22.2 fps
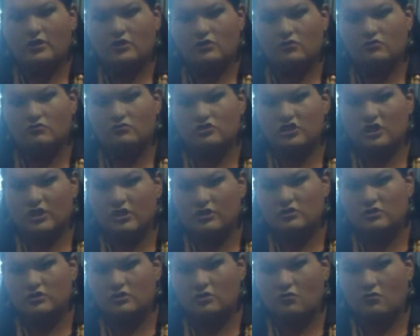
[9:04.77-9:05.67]
It will
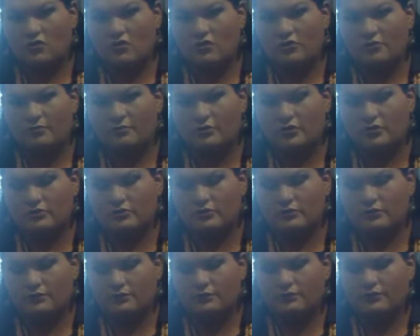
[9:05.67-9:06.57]
change the water
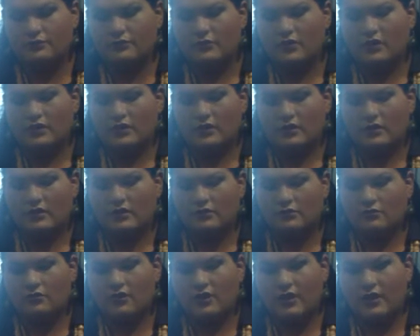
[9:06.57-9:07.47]
blue, and
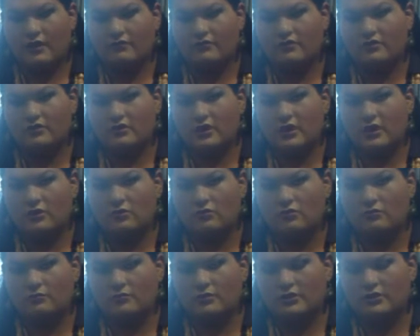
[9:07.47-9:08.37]
it will have the
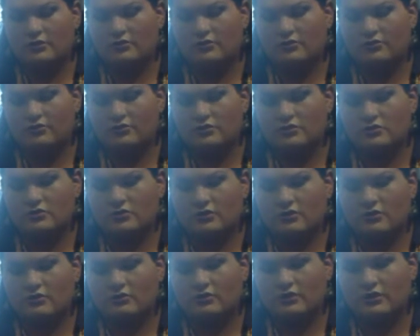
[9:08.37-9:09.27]
alumbre or the
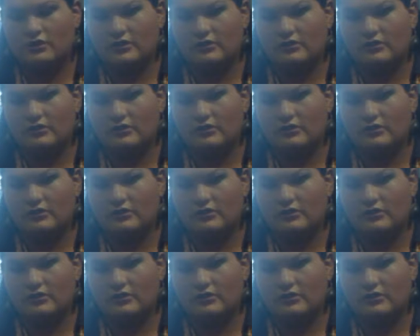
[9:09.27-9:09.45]
salt